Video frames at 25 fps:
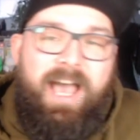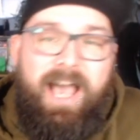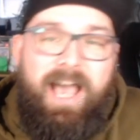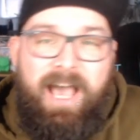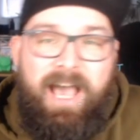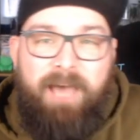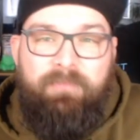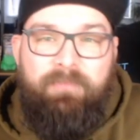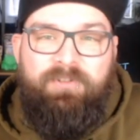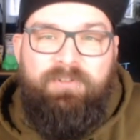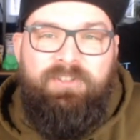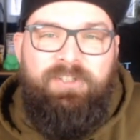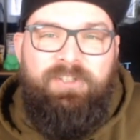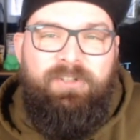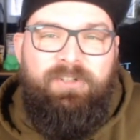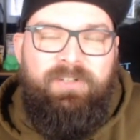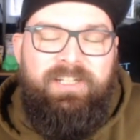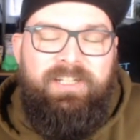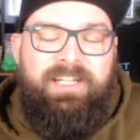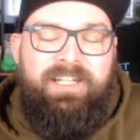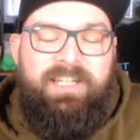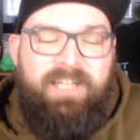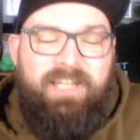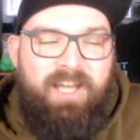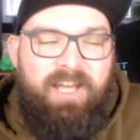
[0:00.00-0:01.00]

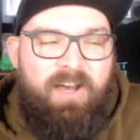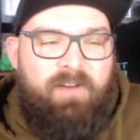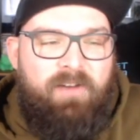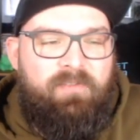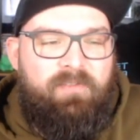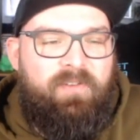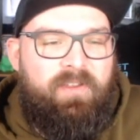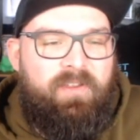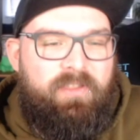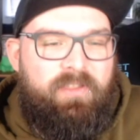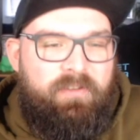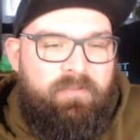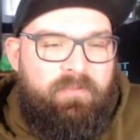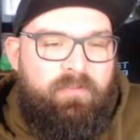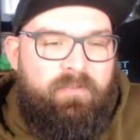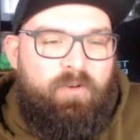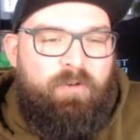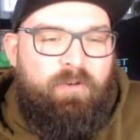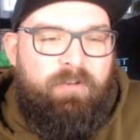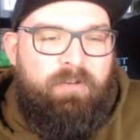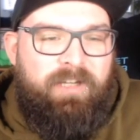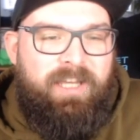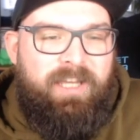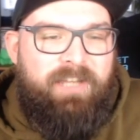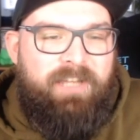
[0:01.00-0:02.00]
Absolutely love the
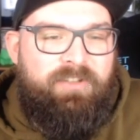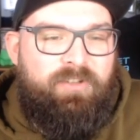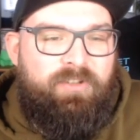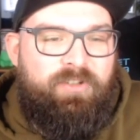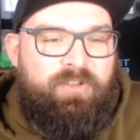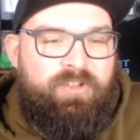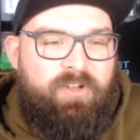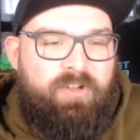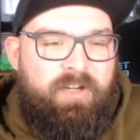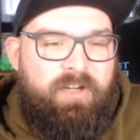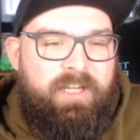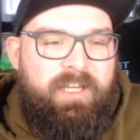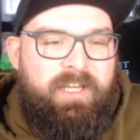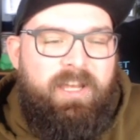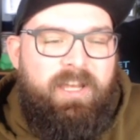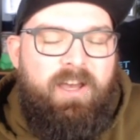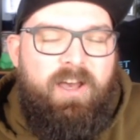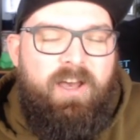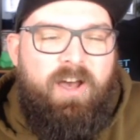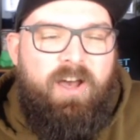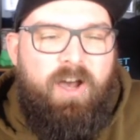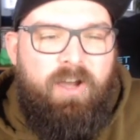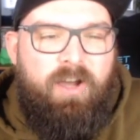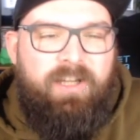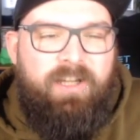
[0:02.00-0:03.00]
Florigato shiny.
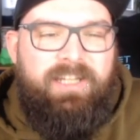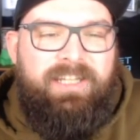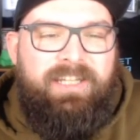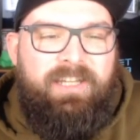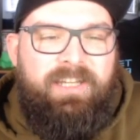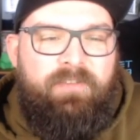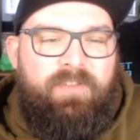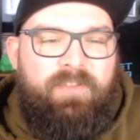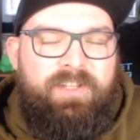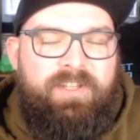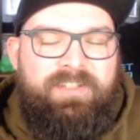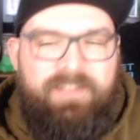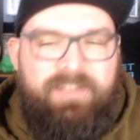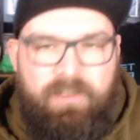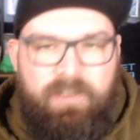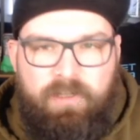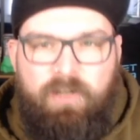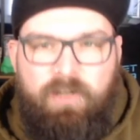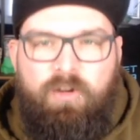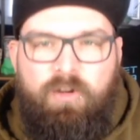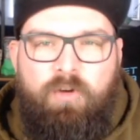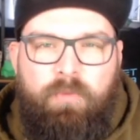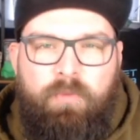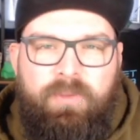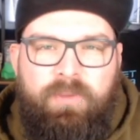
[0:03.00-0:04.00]
I'm going to give this,
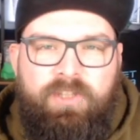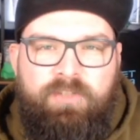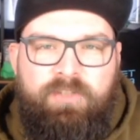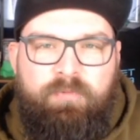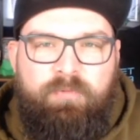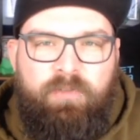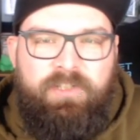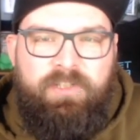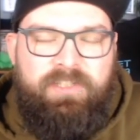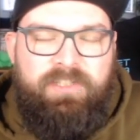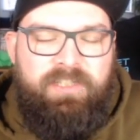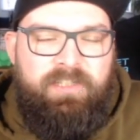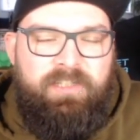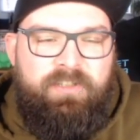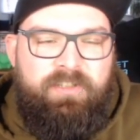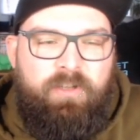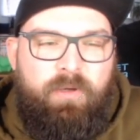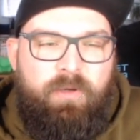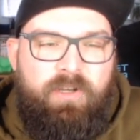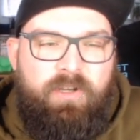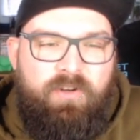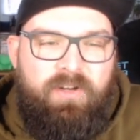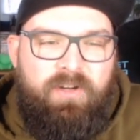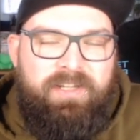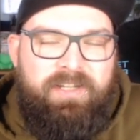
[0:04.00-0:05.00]
along with the Sprigatito,
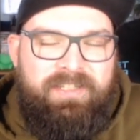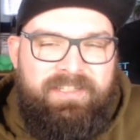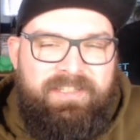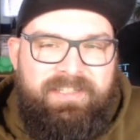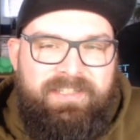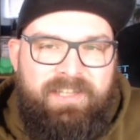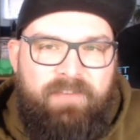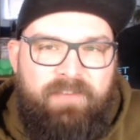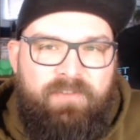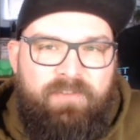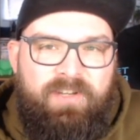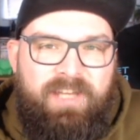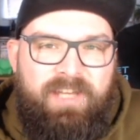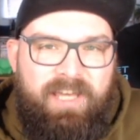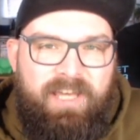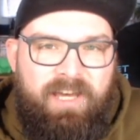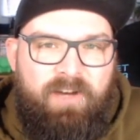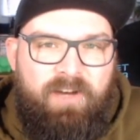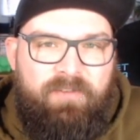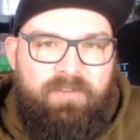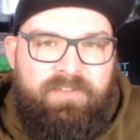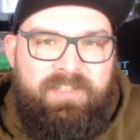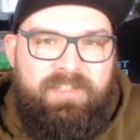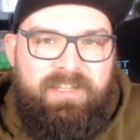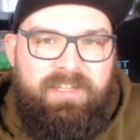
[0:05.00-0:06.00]
a nice 7
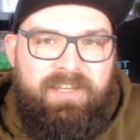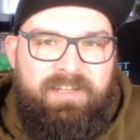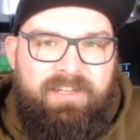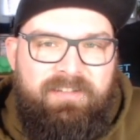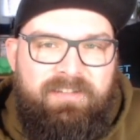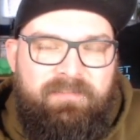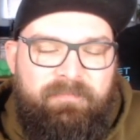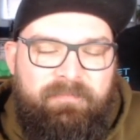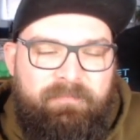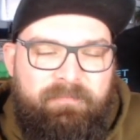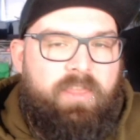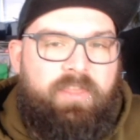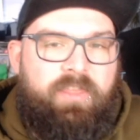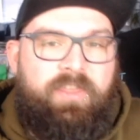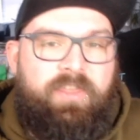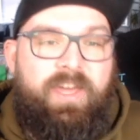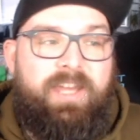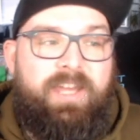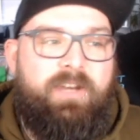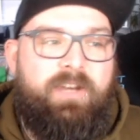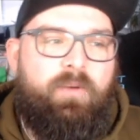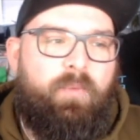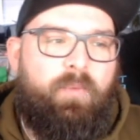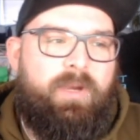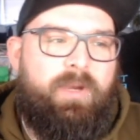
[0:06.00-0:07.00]
out of 10.
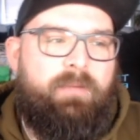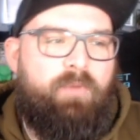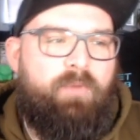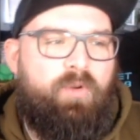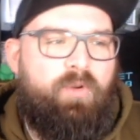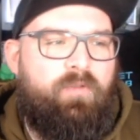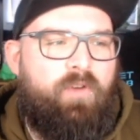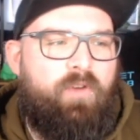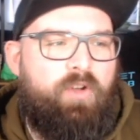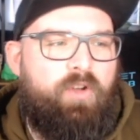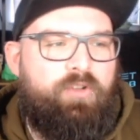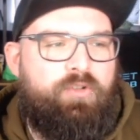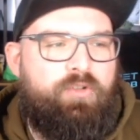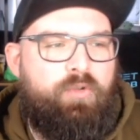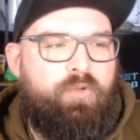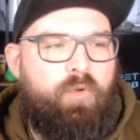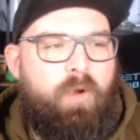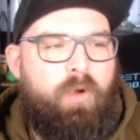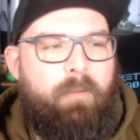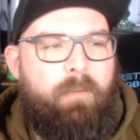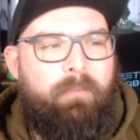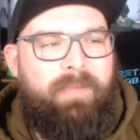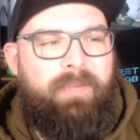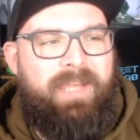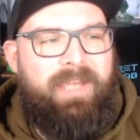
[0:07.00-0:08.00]
Then we move on to
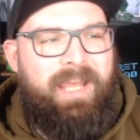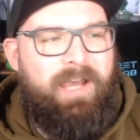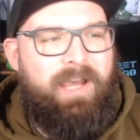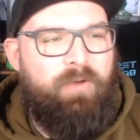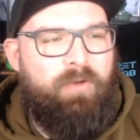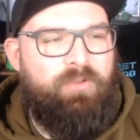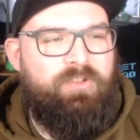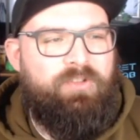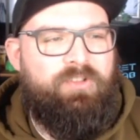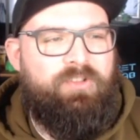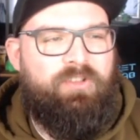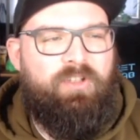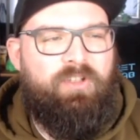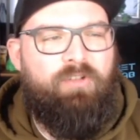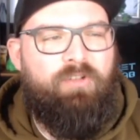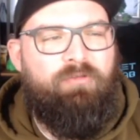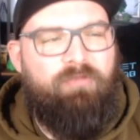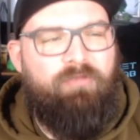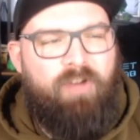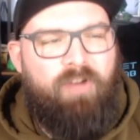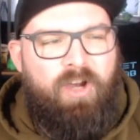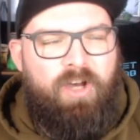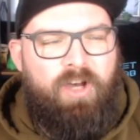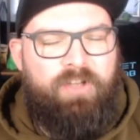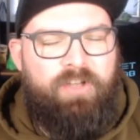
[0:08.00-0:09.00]

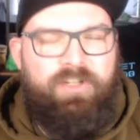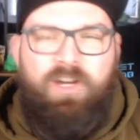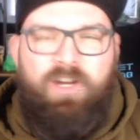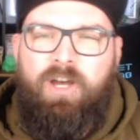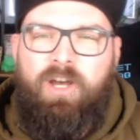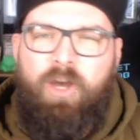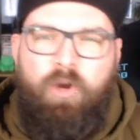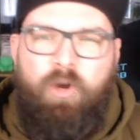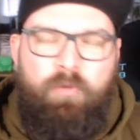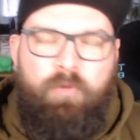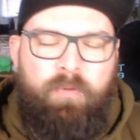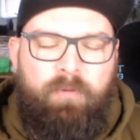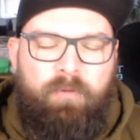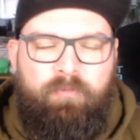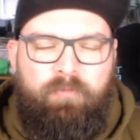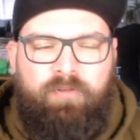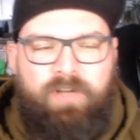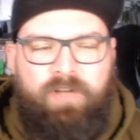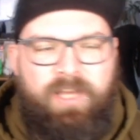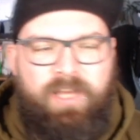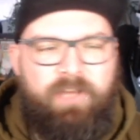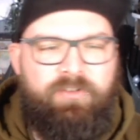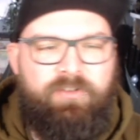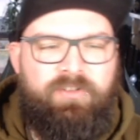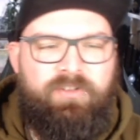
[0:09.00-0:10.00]
Meowscarada. I hope I'm
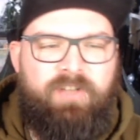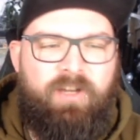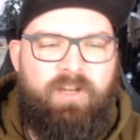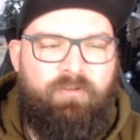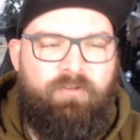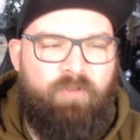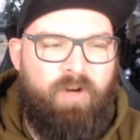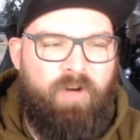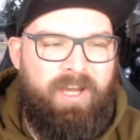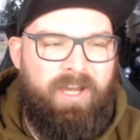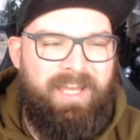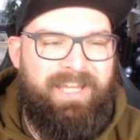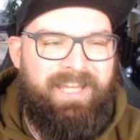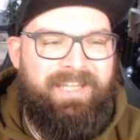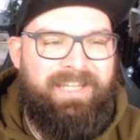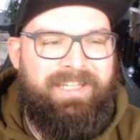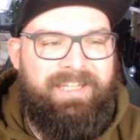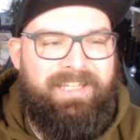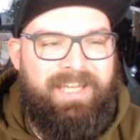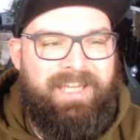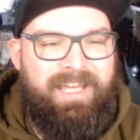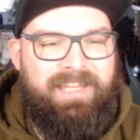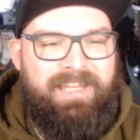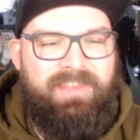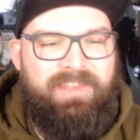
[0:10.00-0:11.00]
pronouncing that right.
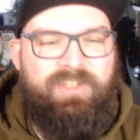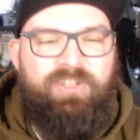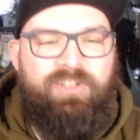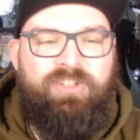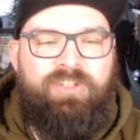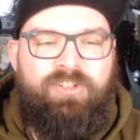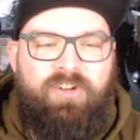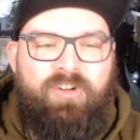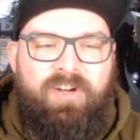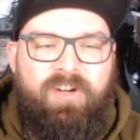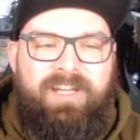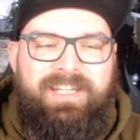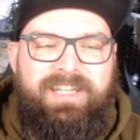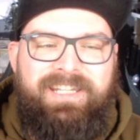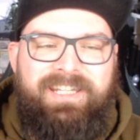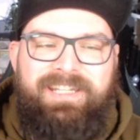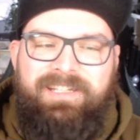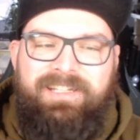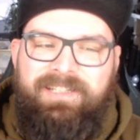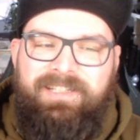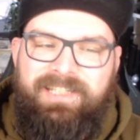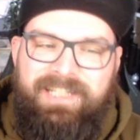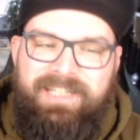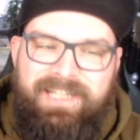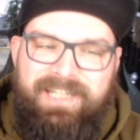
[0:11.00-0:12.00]
Again, the
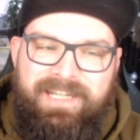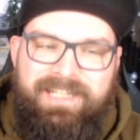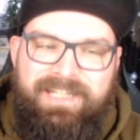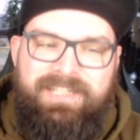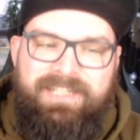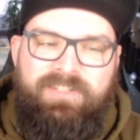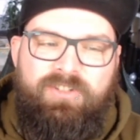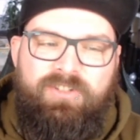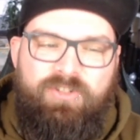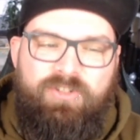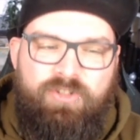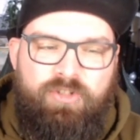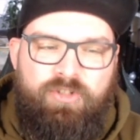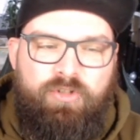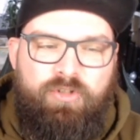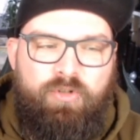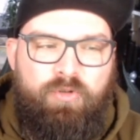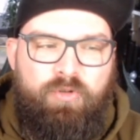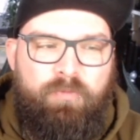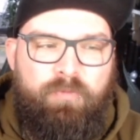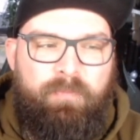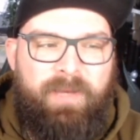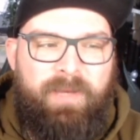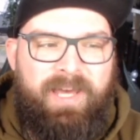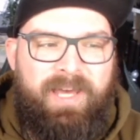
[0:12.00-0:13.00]
shiny isn't
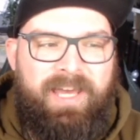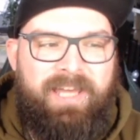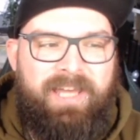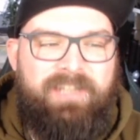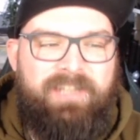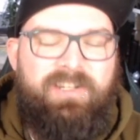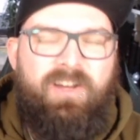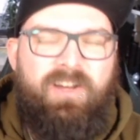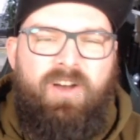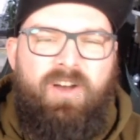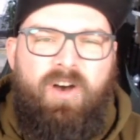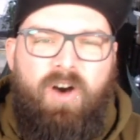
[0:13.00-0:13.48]
too bad.